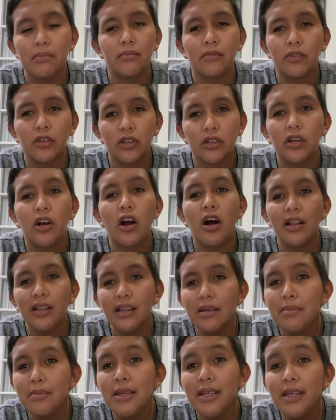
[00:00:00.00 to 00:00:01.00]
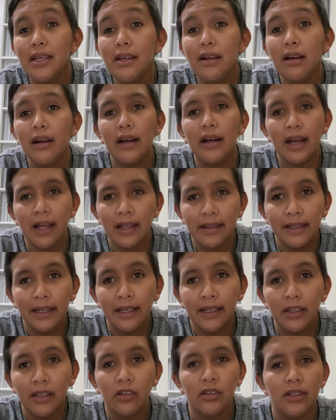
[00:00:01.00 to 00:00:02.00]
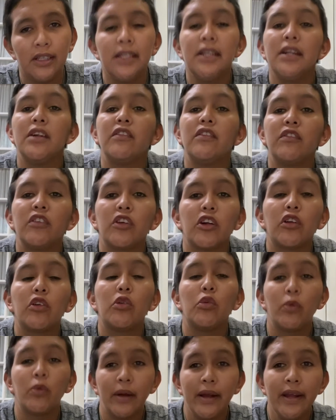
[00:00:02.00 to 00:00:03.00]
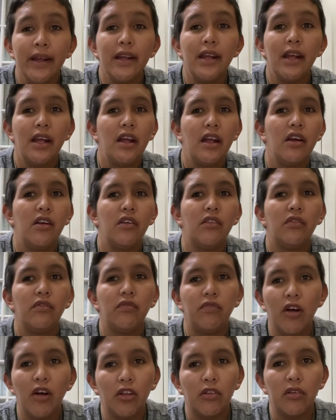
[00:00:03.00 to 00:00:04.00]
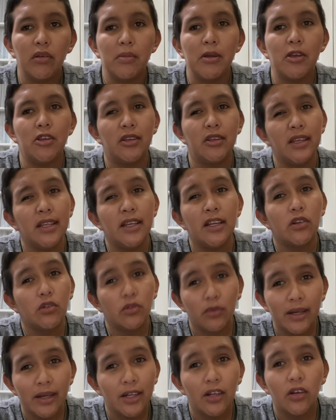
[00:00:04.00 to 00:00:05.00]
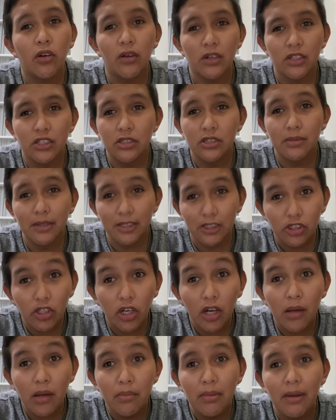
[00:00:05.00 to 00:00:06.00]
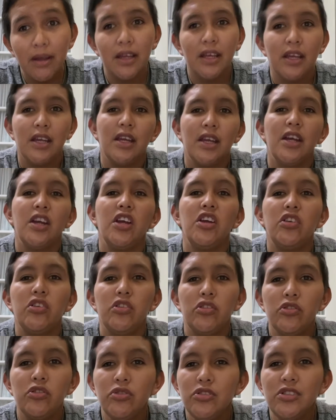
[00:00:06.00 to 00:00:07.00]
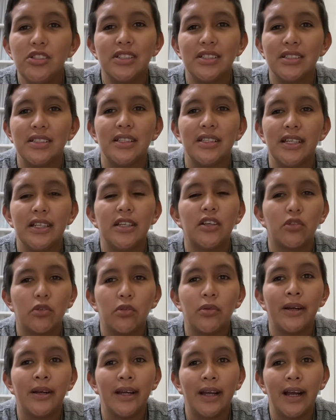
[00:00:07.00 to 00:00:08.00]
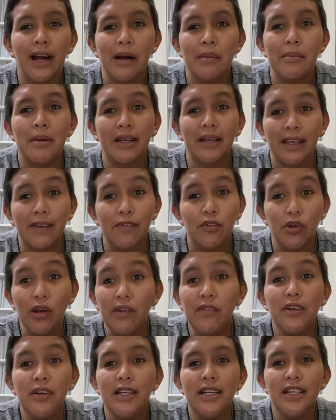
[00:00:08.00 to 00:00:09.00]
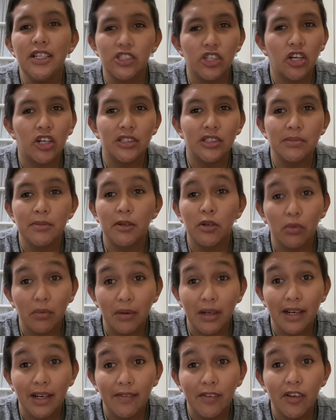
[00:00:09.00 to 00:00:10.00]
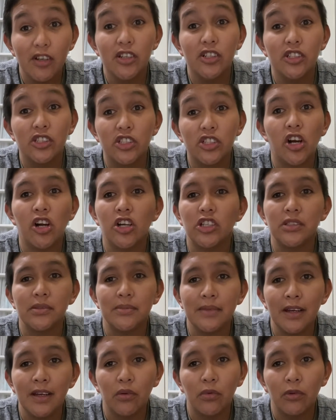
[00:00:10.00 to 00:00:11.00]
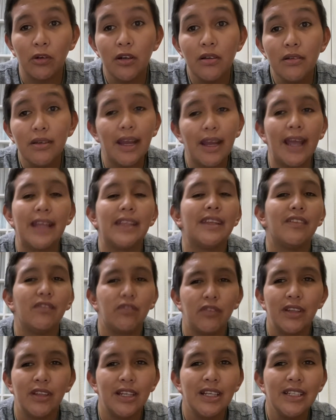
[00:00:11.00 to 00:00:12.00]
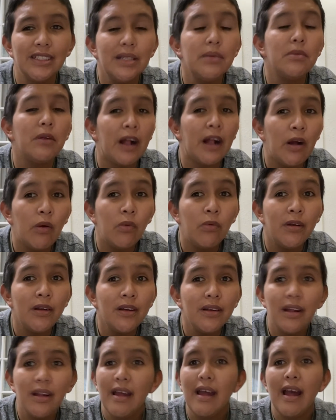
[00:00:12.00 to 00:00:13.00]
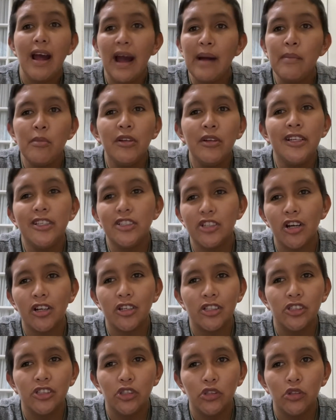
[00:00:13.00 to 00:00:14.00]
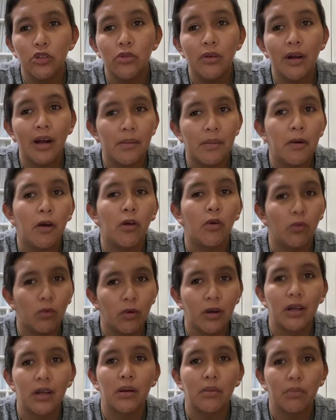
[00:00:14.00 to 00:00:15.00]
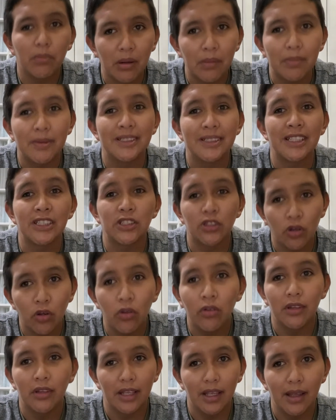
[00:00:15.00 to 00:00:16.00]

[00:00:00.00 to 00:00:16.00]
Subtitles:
calling me at night. You need to quit following me. You need to quit going to my job. You just need to quit. I'm like, if you ever need to talk to me or whatever, talk to me at work. And if it is at work, I'm only talking to you about work purposes only.